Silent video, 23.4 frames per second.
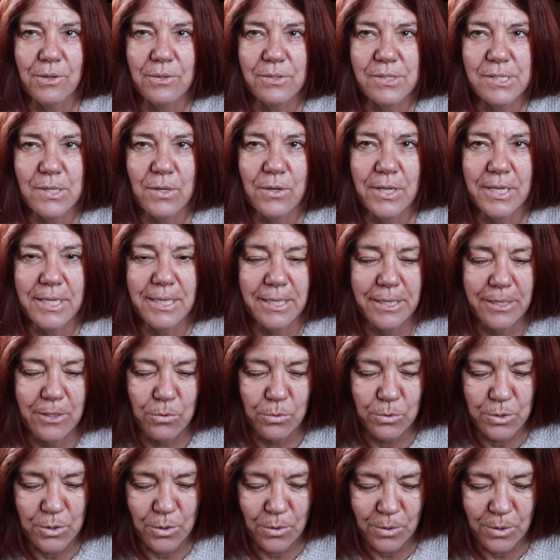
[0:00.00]
sign
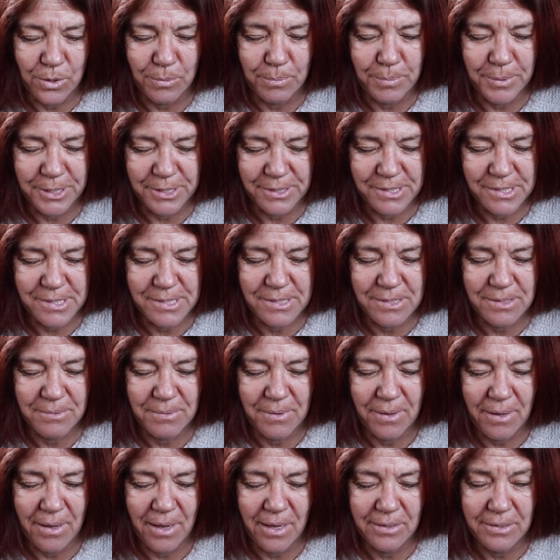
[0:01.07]
legal documents
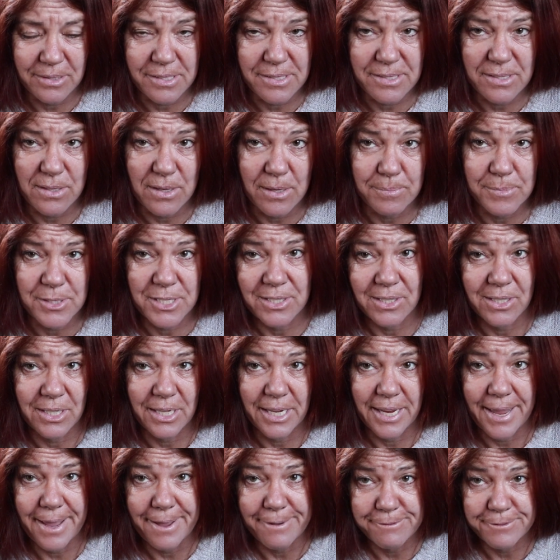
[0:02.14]
unless you
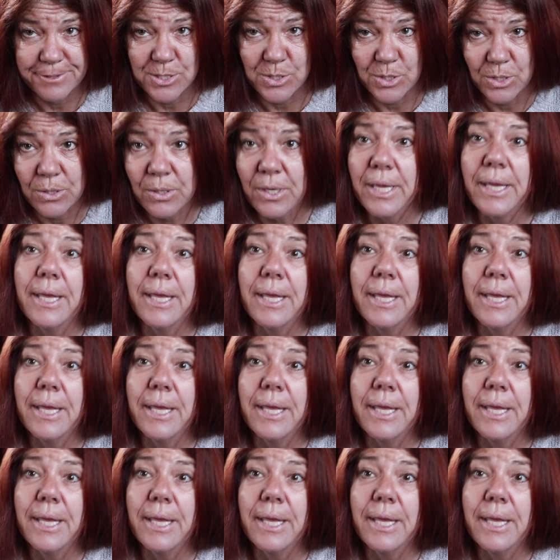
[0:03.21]
absolutely have to.